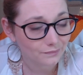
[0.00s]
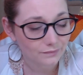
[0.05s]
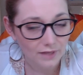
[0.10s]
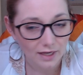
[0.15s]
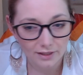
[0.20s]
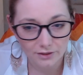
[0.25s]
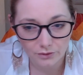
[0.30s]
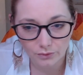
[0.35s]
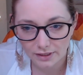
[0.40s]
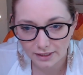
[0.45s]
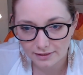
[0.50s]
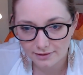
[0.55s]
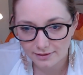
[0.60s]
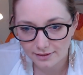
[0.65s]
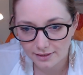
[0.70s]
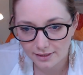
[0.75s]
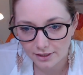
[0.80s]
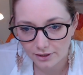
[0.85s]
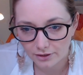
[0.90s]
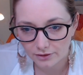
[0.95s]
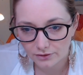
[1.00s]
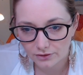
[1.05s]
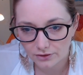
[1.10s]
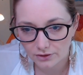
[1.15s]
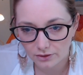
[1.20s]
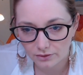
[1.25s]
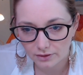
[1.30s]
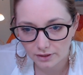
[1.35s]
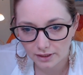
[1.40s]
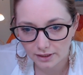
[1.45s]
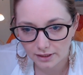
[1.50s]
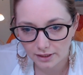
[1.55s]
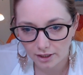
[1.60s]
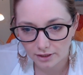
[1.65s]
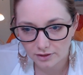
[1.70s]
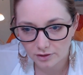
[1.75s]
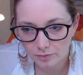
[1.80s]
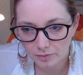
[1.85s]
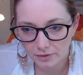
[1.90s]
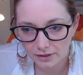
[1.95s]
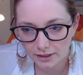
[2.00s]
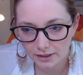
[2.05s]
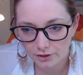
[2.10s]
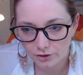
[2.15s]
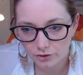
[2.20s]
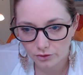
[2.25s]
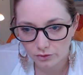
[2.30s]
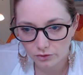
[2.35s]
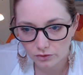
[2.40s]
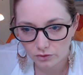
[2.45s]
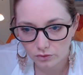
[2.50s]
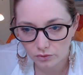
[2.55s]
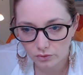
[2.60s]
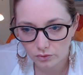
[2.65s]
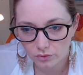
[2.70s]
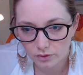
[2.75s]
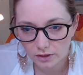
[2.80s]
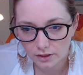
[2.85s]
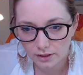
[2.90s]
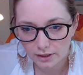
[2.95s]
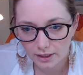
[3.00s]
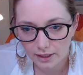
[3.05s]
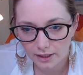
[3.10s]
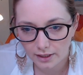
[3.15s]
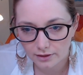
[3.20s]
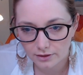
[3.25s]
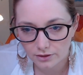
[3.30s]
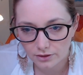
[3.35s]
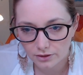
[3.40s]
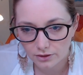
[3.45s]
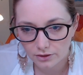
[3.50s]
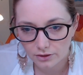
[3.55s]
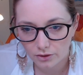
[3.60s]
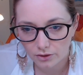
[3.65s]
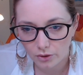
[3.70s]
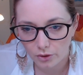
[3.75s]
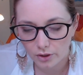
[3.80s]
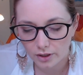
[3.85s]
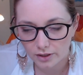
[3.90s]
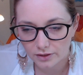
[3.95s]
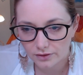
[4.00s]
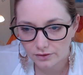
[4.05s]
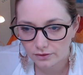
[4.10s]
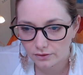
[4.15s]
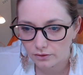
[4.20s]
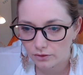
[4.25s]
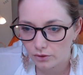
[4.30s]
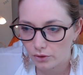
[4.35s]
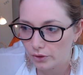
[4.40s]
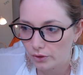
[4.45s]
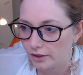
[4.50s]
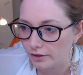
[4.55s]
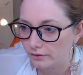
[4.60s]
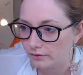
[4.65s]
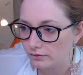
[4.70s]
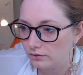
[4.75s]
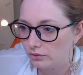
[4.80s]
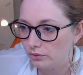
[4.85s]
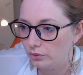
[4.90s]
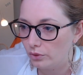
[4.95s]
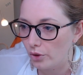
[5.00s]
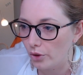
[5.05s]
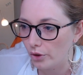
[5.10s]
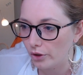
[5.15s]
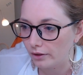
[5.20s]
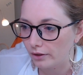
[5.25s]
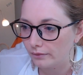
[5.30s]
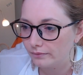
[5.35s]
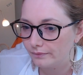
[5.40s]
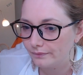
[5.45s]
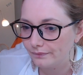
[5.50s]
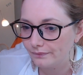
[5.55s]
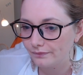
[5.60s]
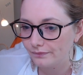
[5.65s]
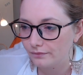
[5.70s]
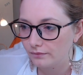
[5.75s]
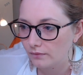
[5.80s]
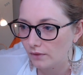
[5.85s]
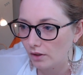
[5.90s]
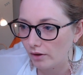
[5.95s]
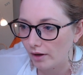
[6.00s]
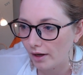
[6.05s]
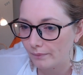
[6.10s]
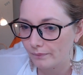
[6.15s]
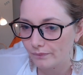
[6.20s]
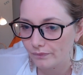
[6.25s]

as we can see here. So it got split into zu and hörst, hören, zuhören. Okay.